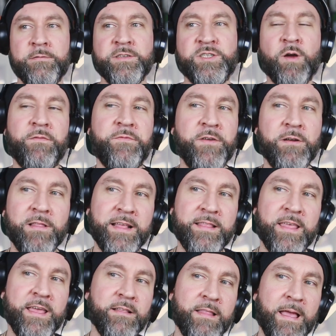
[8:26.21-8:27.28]
So I feel like
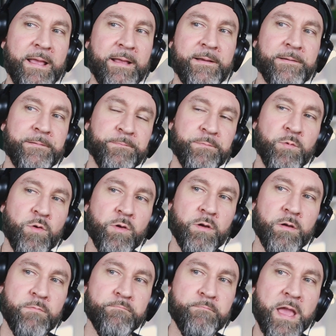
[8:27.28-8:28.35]
they're like,
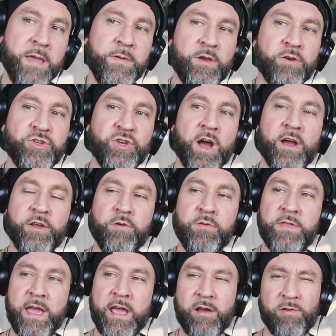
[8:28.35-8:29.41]
maybe could you argue
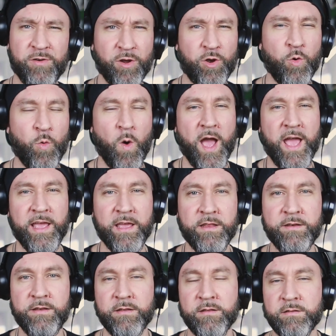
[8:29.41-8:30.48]
they are an
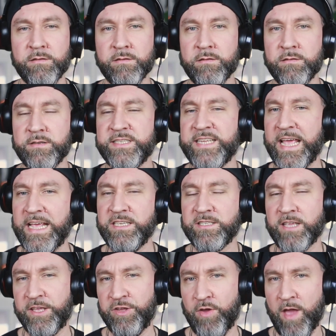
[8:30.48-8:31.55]
acquired taste?
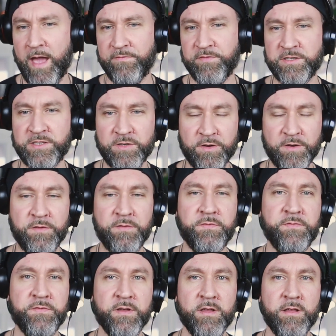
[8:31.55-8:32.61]
Like you have to sort of,
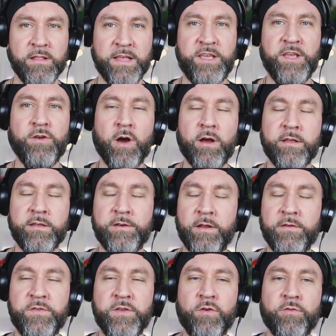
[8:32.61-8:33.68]
like you're not,
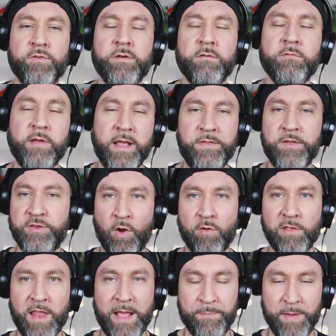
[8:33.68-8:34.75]
if you either
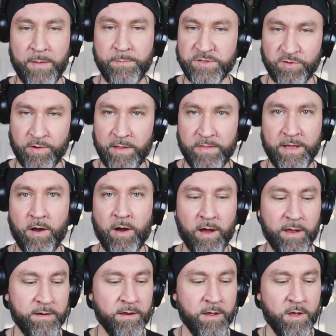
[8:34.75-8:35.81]
don't like peppers or anything
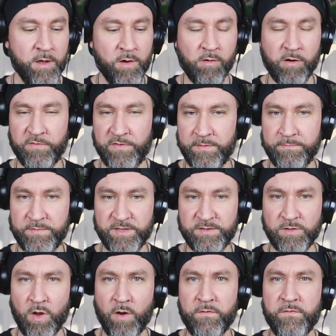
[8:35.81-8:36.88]
hot, or if you're
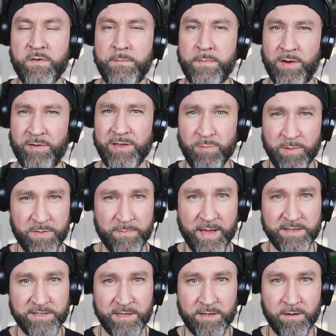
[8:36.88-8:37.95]
just not familiar with
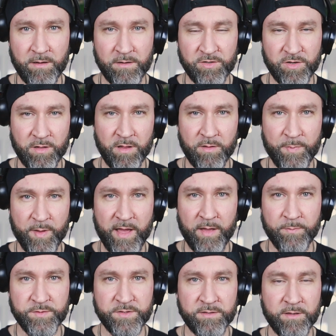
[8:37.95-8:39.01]
Mexican hot chocolate,
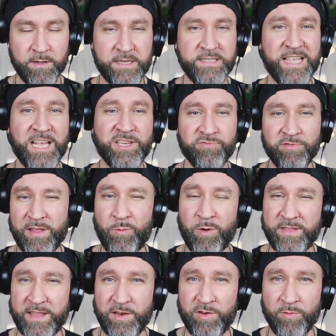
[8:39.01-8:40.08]
perhaps, because that's really
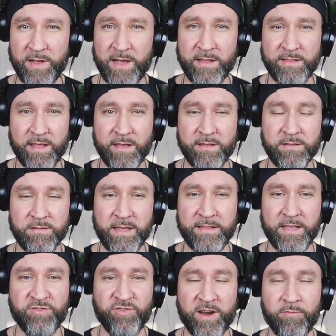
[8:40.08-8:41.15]
what they're doing, aren't they? Like
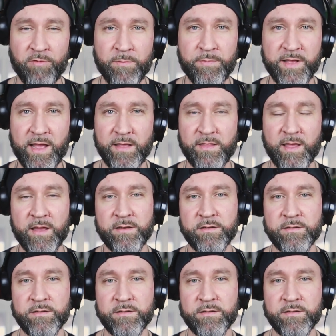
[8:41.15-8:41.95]
they're trying to replicate that.